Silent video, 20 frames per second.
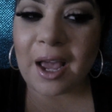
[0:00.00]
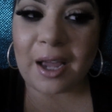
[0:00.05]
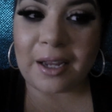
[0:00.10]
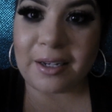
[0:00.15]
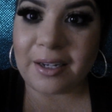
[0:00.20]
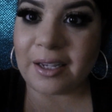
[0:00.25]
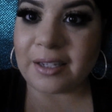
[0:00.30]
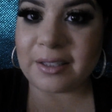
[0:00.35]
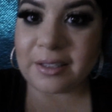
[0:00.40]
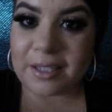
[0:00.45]

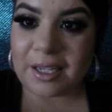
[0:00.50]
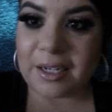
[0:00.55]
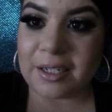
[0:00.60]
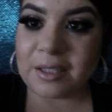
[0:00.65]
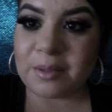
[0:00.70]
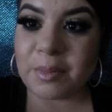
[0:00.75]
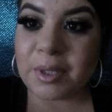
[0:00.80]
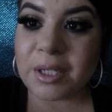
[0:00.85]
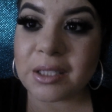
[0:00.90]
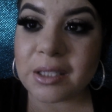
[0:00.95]
And yes, that
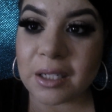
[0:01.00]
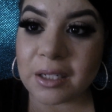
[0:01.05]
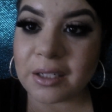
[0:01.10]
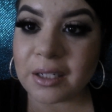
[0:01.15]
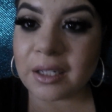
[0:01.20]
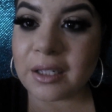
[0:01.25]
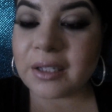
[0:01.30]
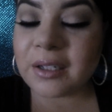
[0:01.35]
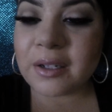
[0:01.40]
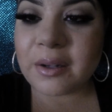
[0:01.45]
is my son
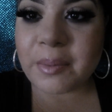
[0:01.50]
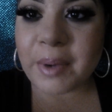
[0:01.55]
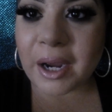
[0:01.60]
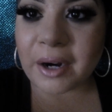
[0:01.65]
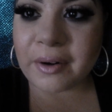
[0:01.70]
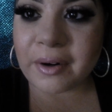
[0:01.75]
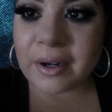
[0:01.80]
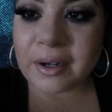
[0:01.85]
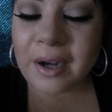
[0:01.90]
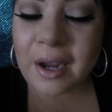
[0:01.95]
yelling in the
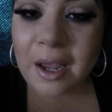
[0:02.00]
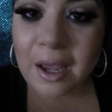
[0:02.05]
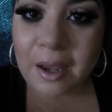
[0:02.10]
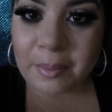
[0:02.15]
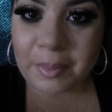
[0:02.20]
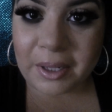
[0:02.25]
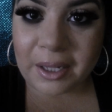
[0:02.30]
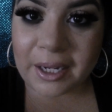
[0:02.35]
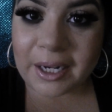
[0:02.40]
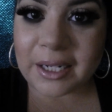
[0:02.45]
background.
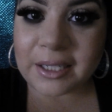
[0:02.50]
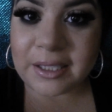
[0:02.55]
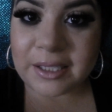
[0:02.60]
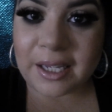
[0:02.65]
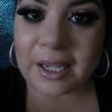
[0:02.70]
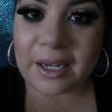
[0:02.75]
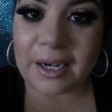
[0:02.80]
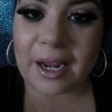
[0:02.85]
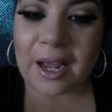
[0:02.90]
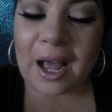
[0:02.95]
But like I
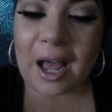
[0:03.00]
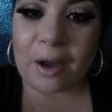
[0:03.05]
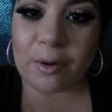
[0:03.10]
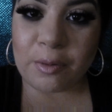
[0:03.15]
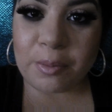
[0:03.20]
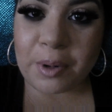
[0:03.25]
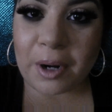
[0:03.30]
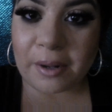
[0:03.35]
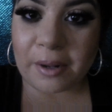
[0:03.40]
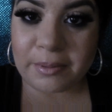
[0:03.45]
said, I
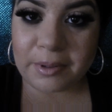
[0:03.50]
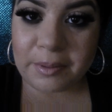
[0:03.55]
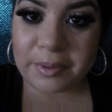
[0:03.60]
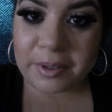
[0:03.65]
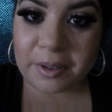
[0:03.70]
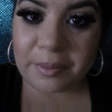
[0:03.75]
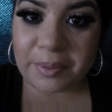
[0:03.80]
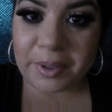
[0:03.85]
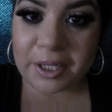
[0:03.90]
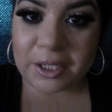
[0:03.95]
will probably
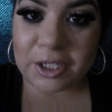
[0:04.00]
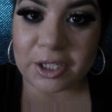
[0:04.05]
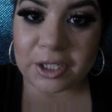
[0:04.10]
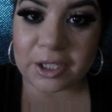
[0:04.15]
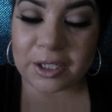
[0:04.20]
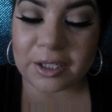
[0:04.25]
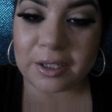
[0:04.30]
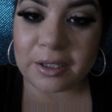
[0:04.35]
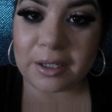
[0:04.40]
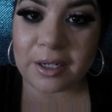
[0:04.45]
put a
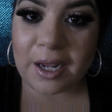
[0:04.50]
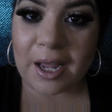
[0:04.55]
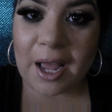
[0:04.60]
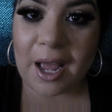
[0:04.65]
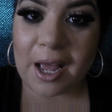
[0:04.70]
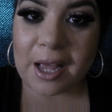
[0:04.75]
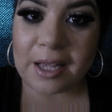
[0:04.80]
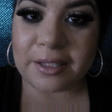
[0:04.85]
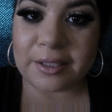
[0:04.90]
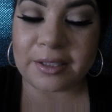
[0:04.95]
picture
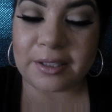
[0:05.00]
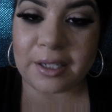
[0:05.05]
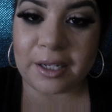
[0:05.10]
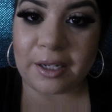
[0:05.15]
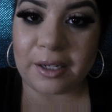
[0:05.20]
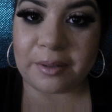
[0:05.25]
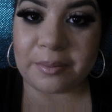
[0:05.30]
as